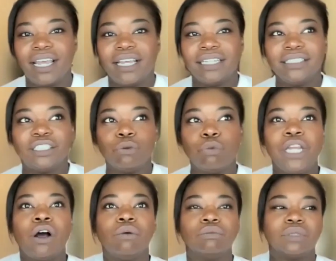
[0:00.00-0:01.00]
and we
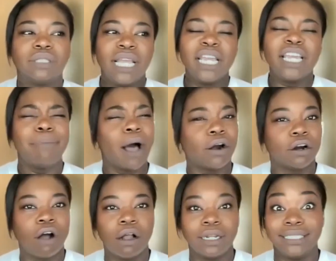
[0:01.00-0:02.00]
don't think about our
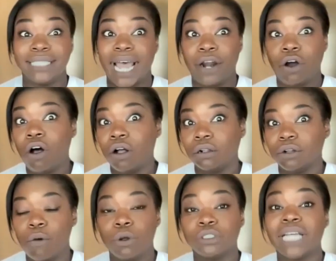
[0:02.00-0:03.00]
callings at all,
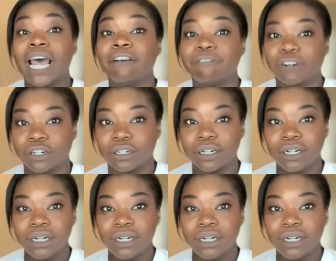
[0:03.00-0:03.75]
almost ever.